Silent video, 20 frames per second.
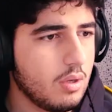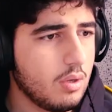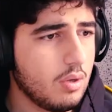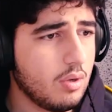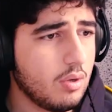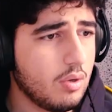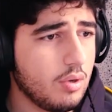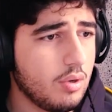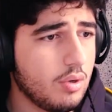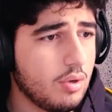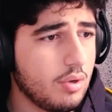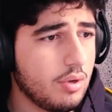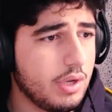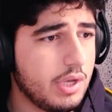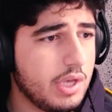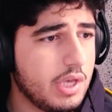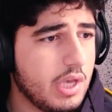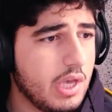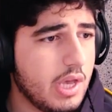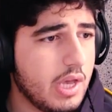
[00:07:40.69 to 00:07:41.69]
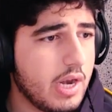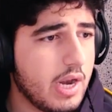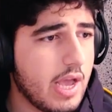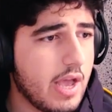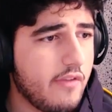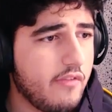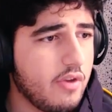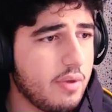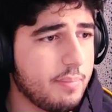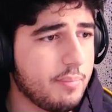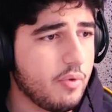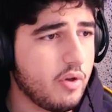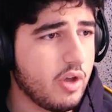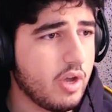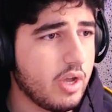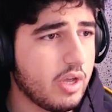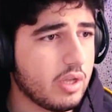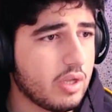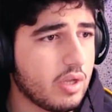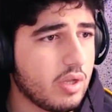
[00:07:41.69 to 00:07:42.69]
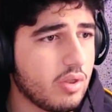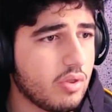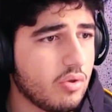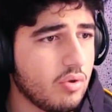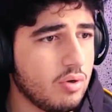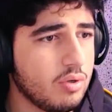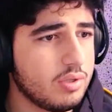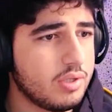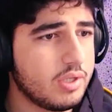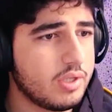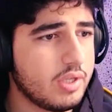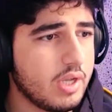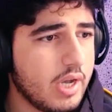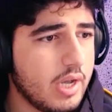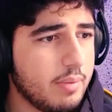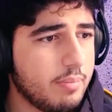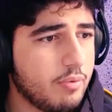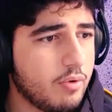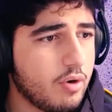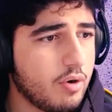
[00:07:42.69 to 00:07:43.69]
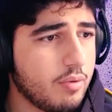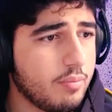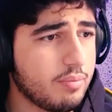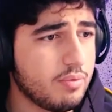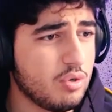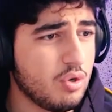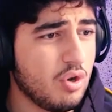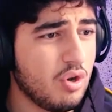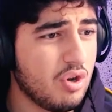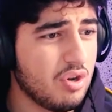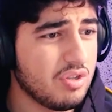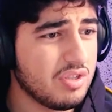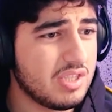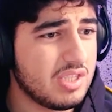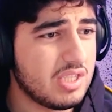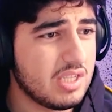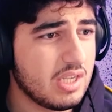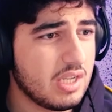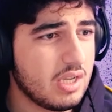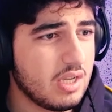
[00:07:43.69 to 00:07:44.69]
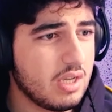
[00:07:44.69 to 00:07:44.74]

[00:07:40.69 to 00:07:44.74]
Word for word: Oh, here have a bike. Don't die, bro. Don't!